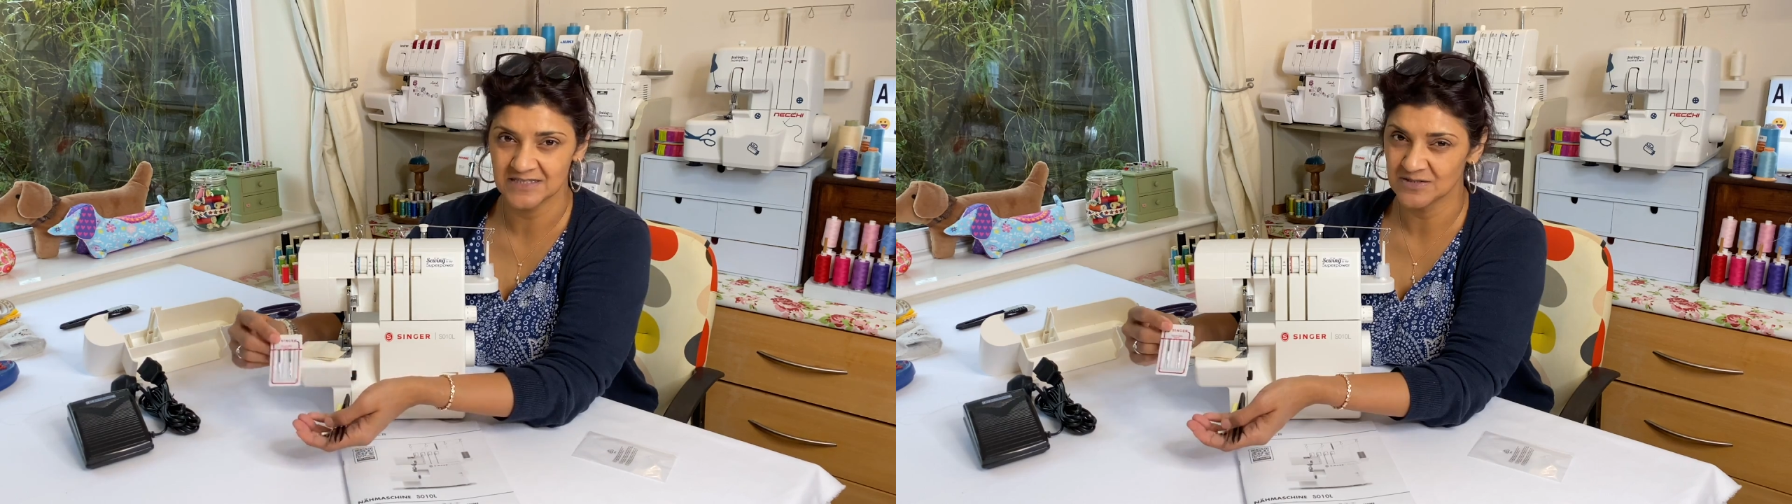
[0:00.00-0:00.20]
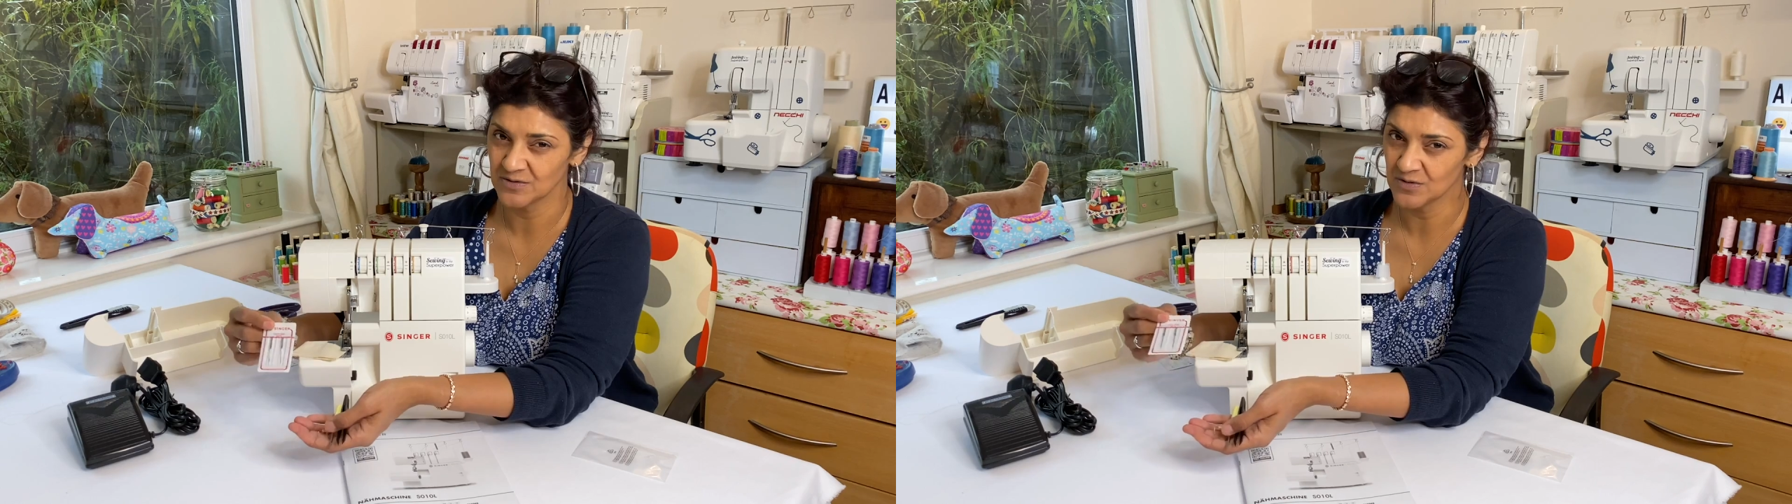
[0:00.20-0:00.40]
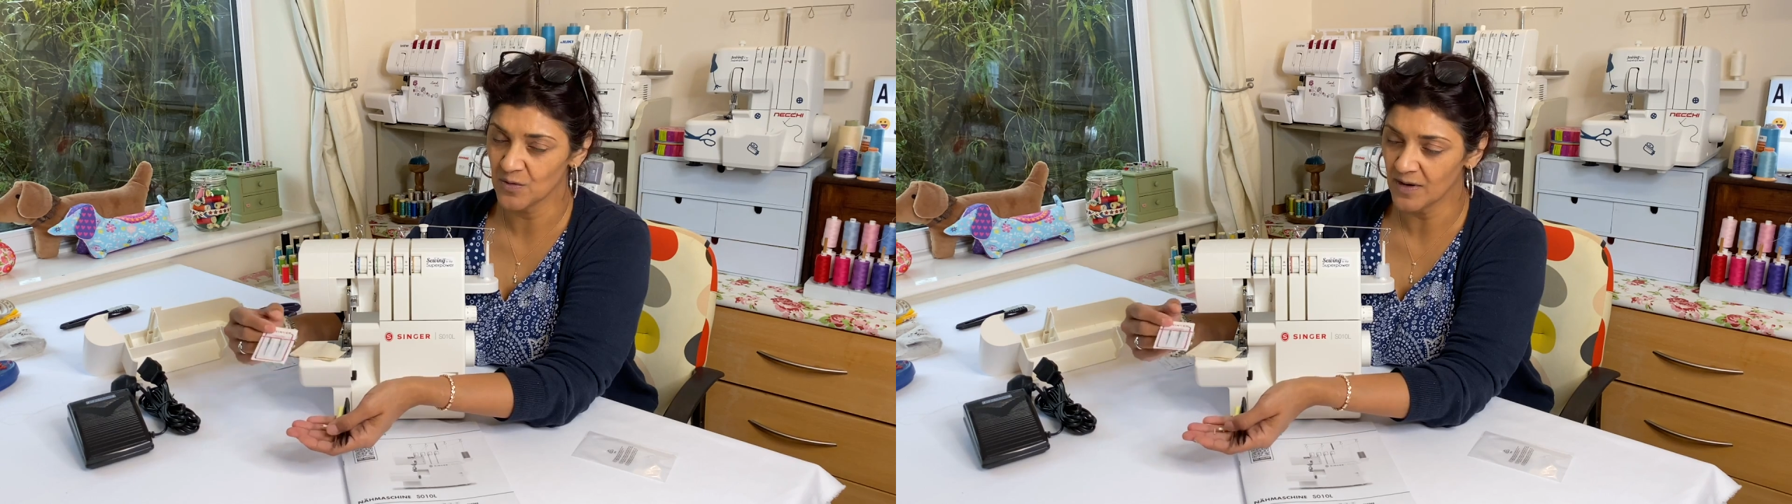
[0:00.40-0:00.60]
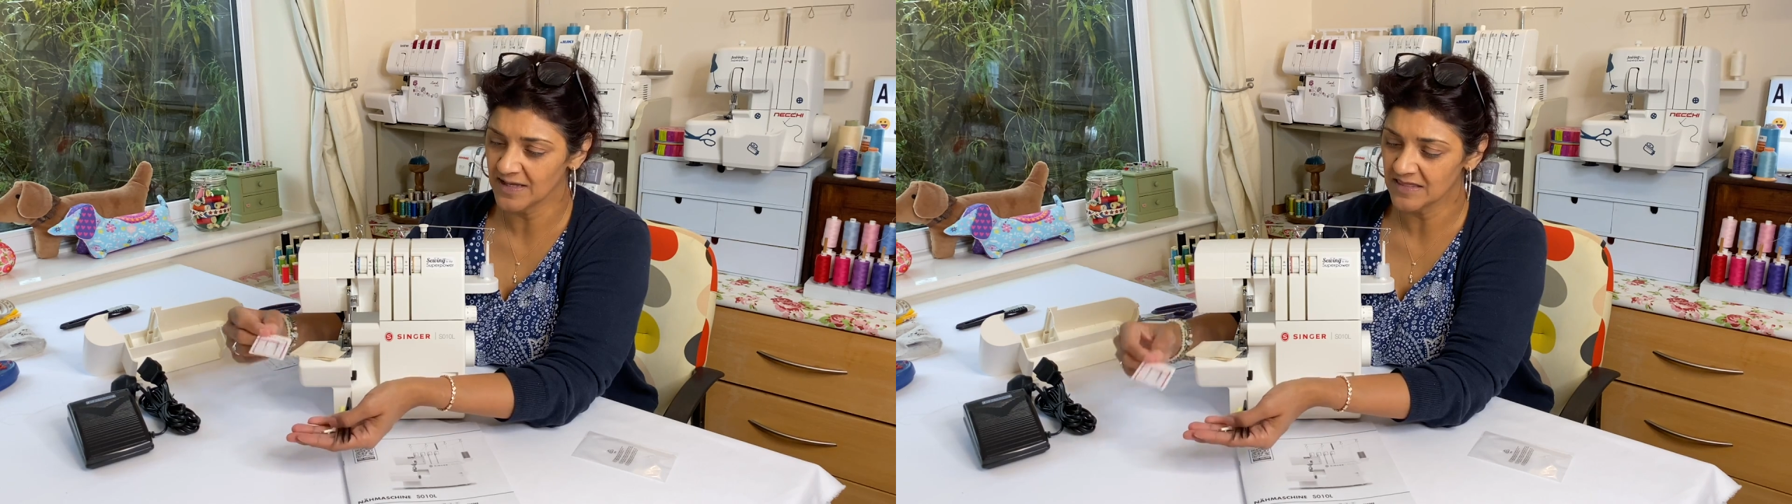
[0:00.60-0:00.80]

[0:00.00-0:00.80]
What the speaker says: so they're quite